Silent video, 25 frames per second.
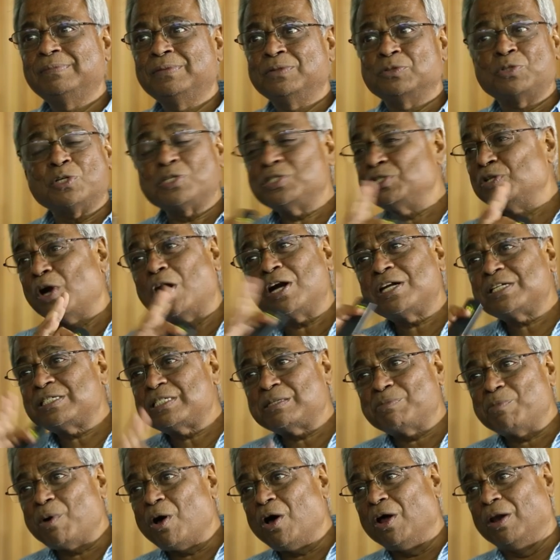So, it is not
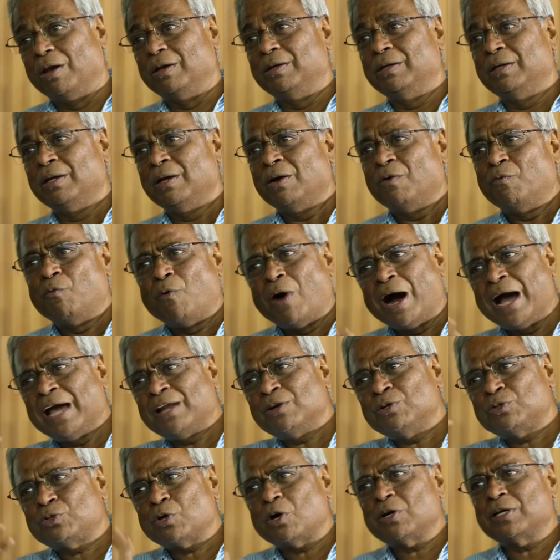small. Why are
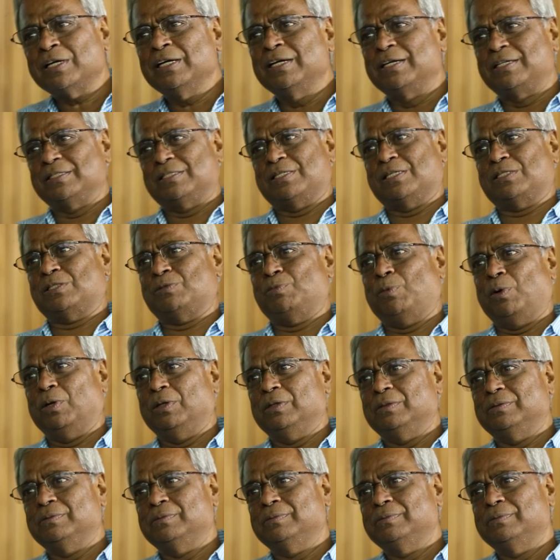you talking it is a small?